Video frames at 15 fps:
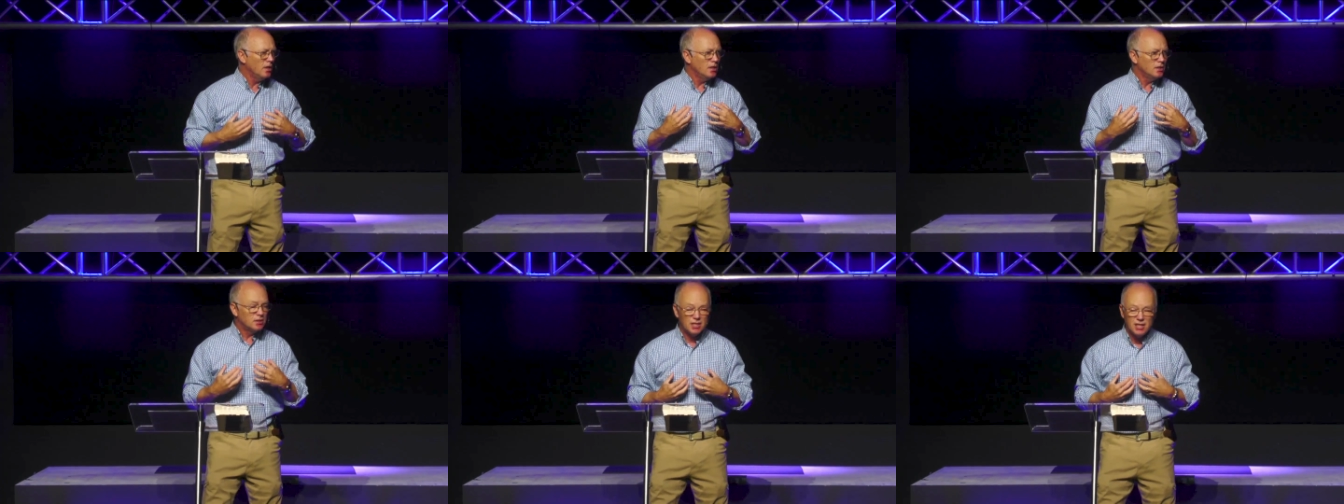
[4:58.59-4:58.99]

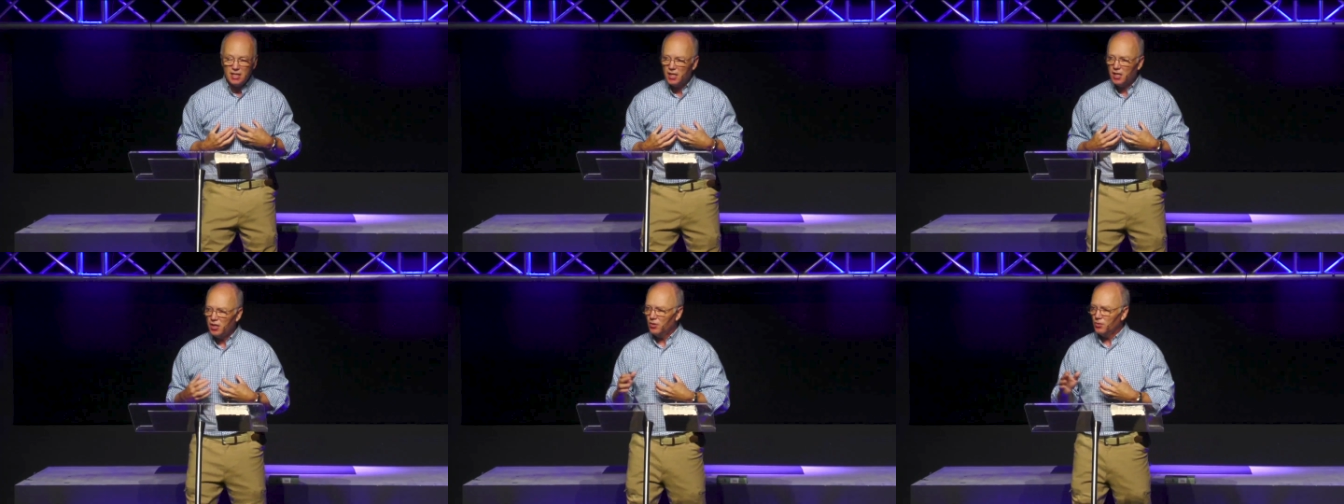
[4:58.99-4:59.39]
to
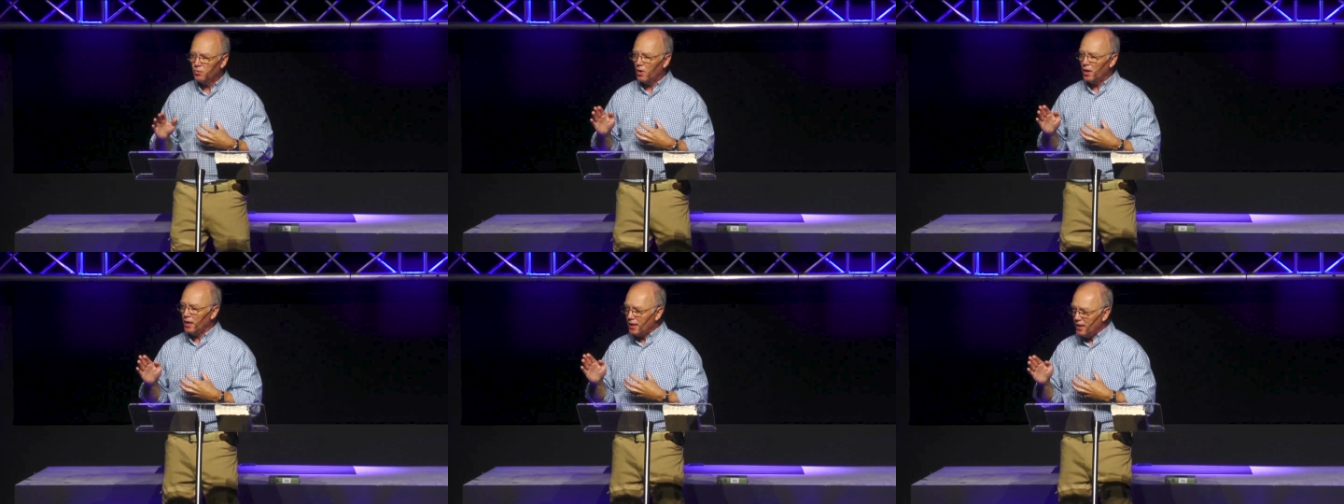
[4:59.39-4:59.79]
hear
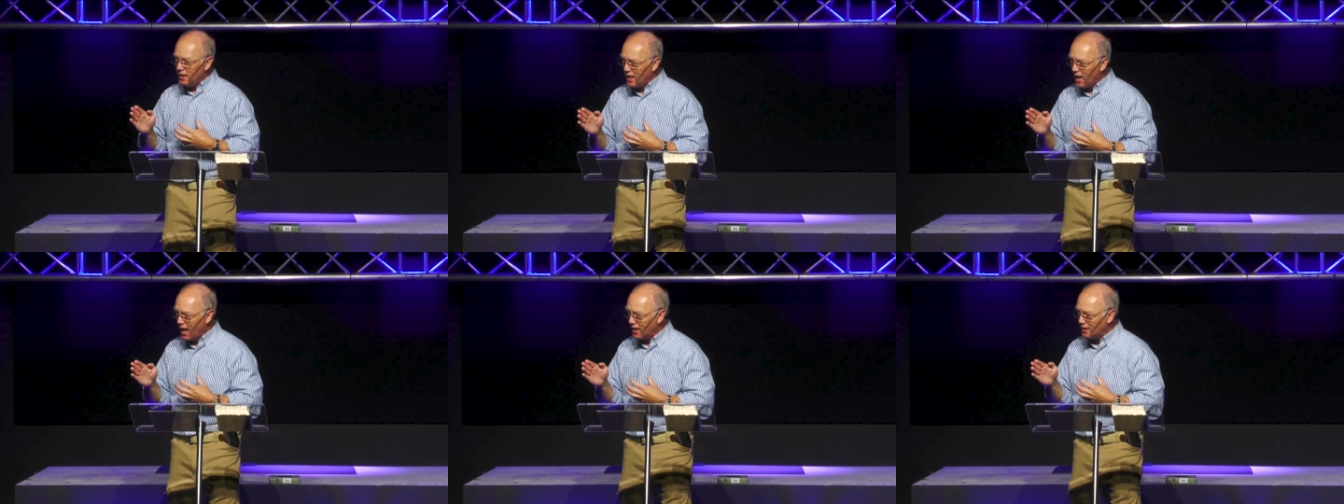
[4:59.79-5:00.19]
what he
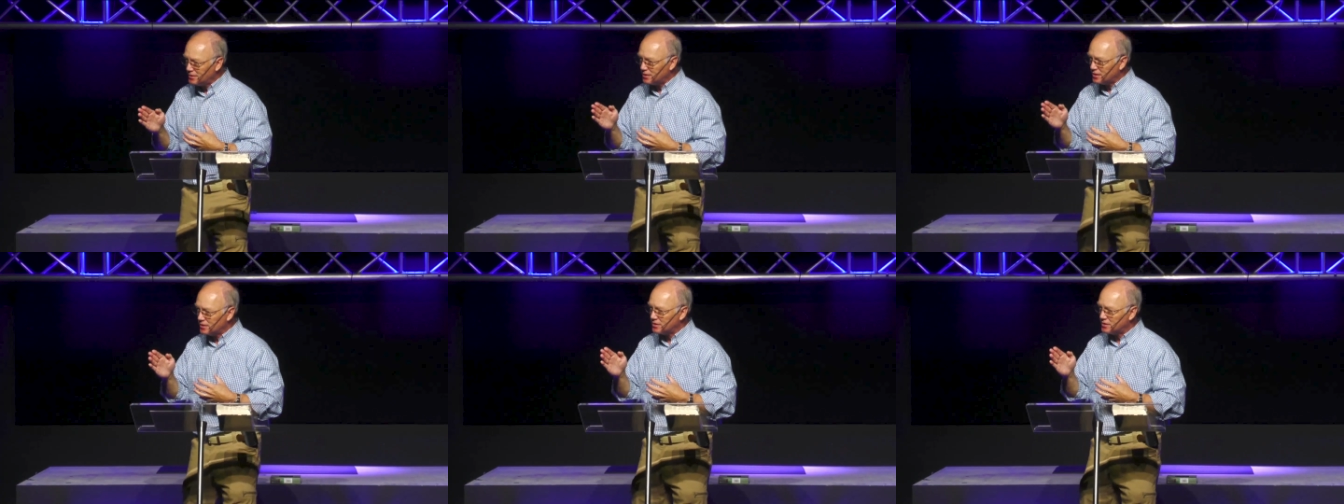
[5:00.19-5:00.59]
has
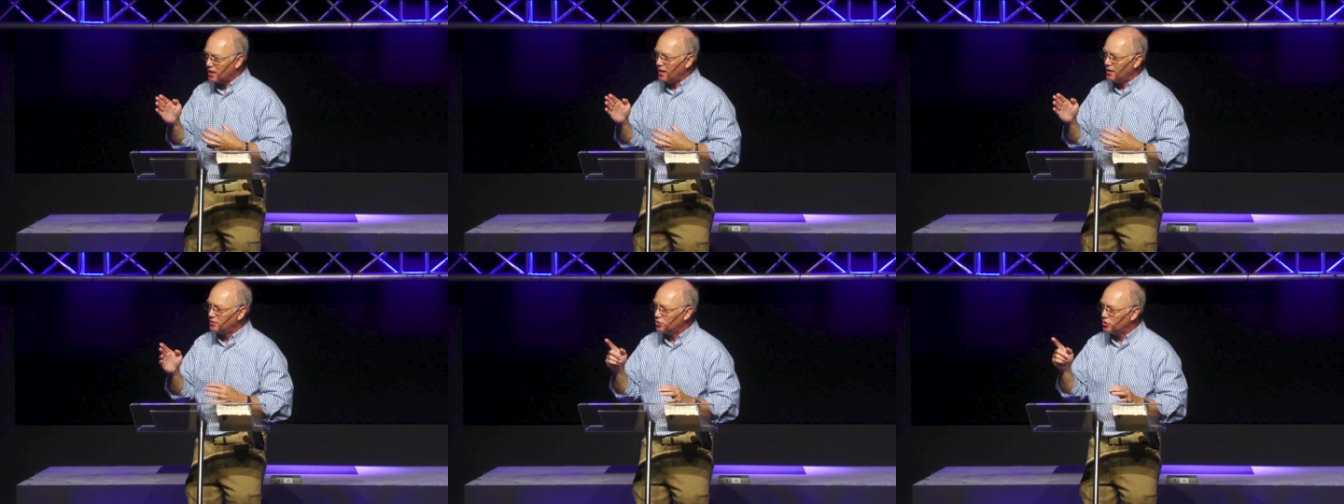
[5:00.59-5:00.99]
to say
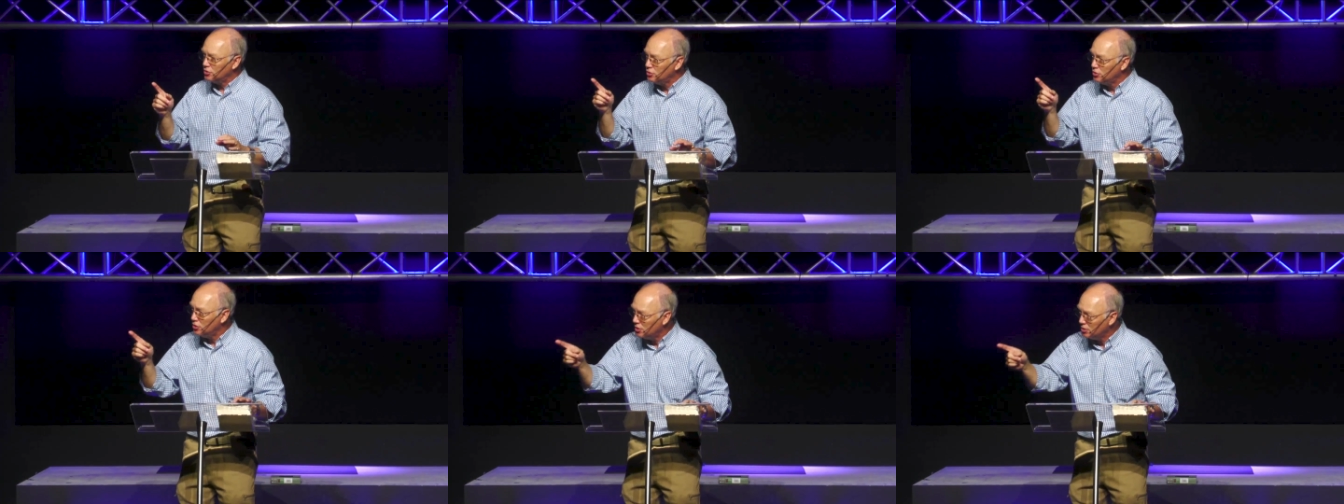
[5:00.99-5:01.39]
to
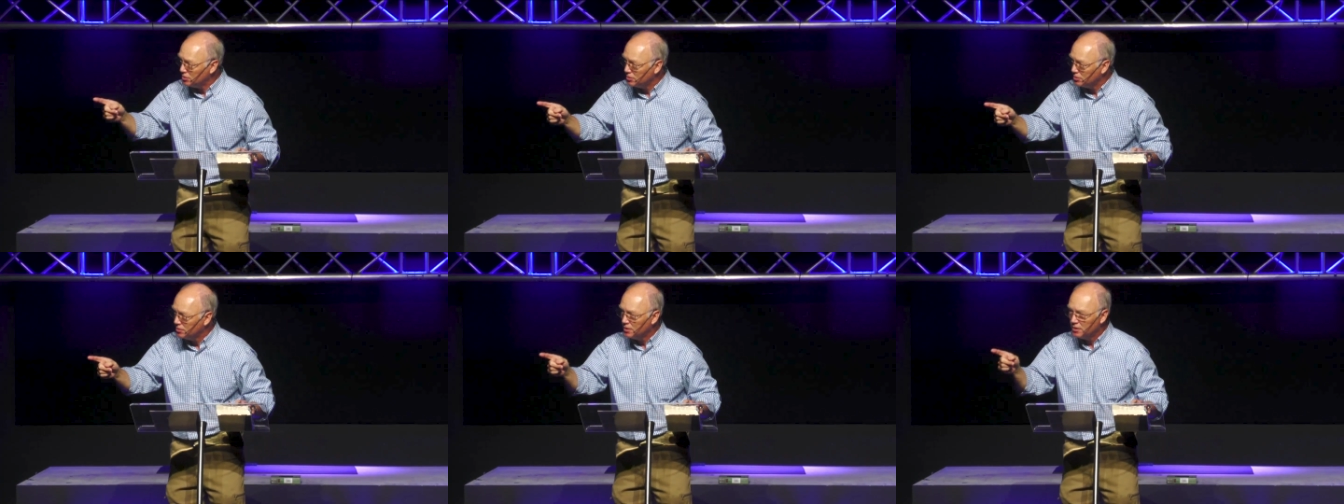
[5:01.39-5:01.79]

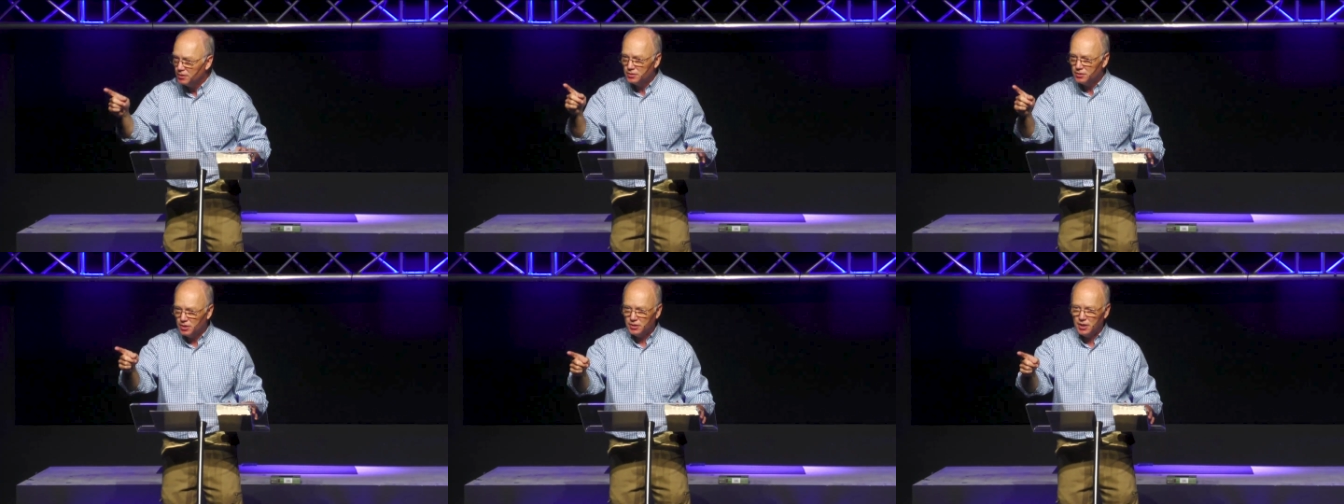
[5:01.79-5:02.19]
you
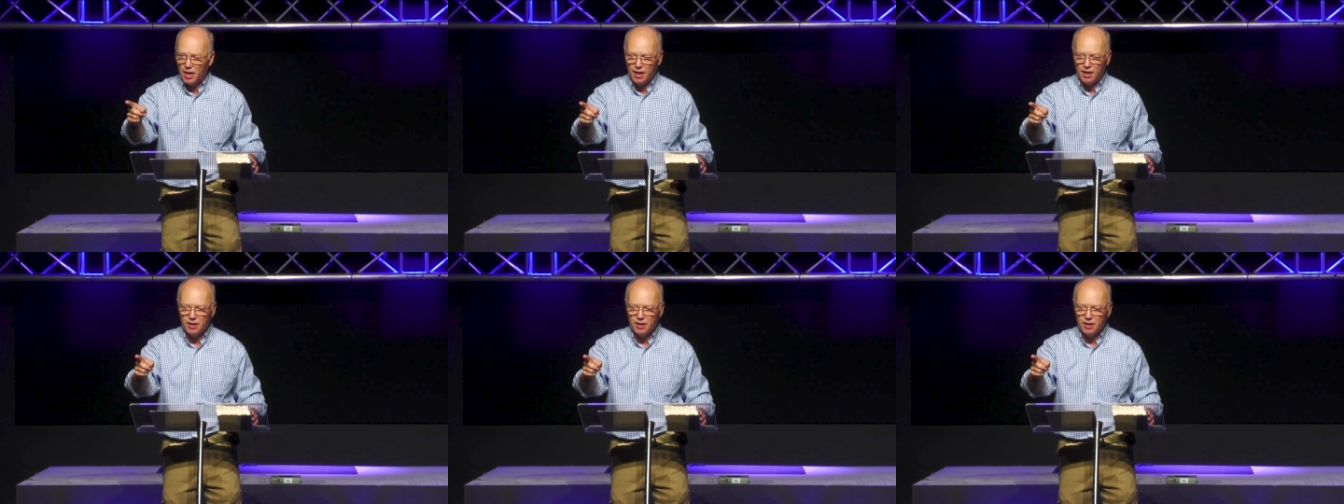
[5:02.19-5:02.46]
today.